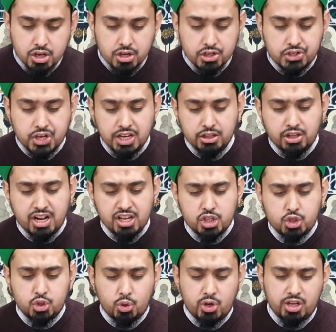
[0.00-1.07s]
Sayyidina
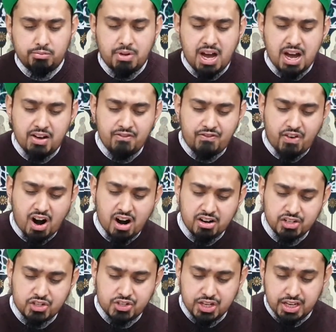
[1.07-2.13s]
Suleiman
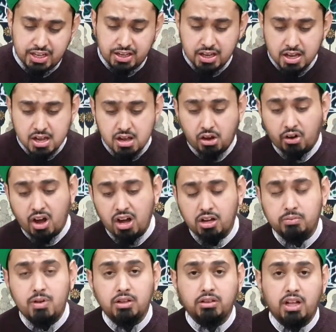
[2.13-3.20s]
Farsi
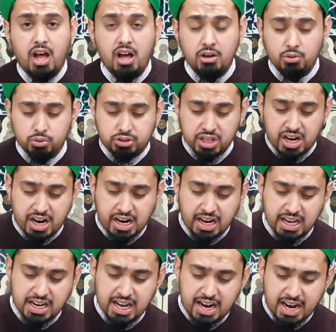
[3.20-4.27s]
rahamallahu
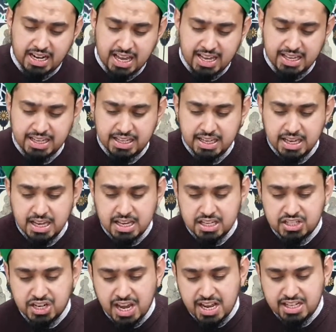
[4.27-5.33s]
ta'ala alayhi
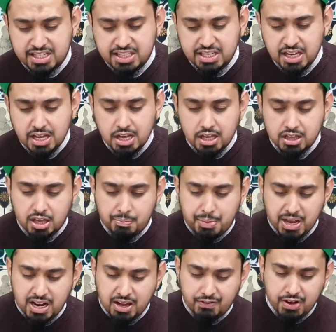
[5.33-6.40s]
states, the
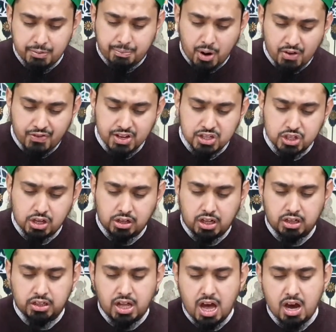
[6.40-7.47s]
beloved Prophet
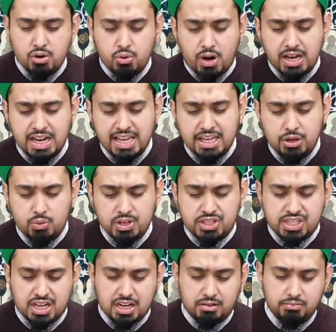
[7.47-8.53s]
sallallahu alayhi
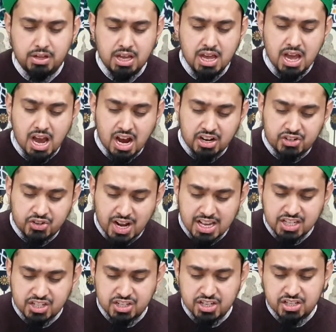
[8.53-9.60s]
wasallam
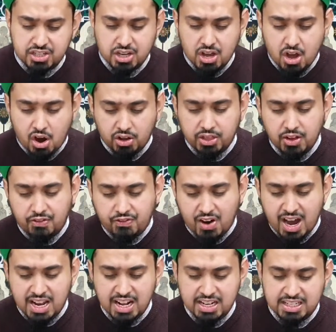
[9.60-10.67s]
addressed us on the
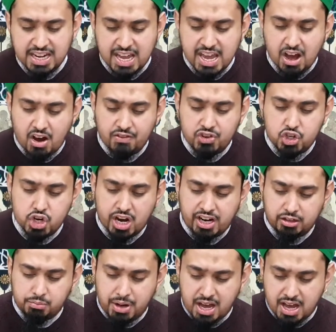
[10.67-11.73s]
final day of
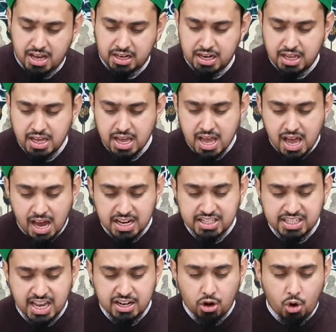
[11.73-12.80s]
Sha'ban and
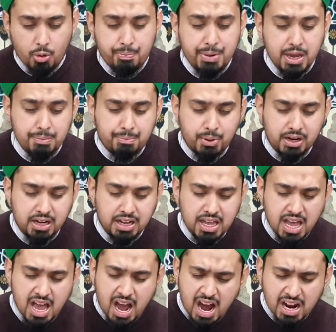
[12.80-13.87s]
said, O people,
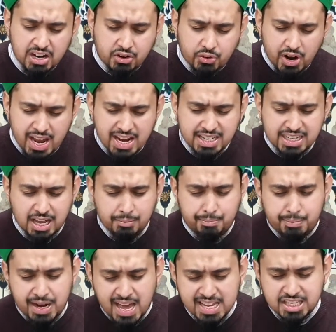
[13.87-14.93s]
a great
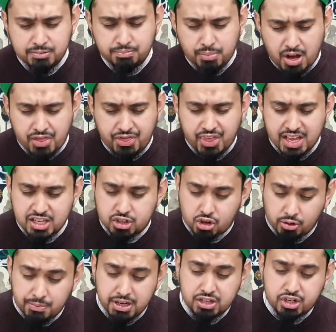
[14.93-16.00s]
and blessed month is
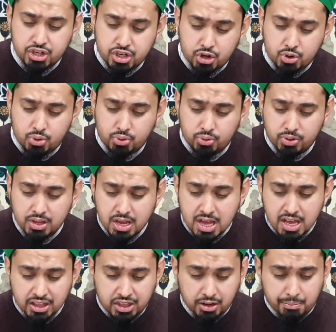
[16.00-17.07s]
coming to you,
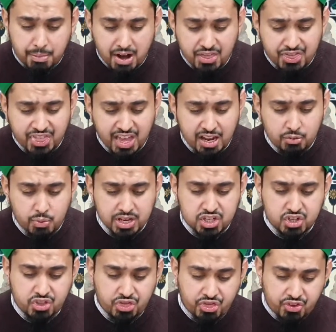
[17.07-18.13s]
the month in
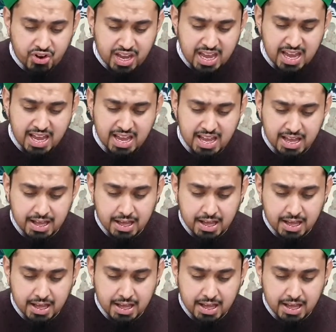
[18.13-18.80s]
which there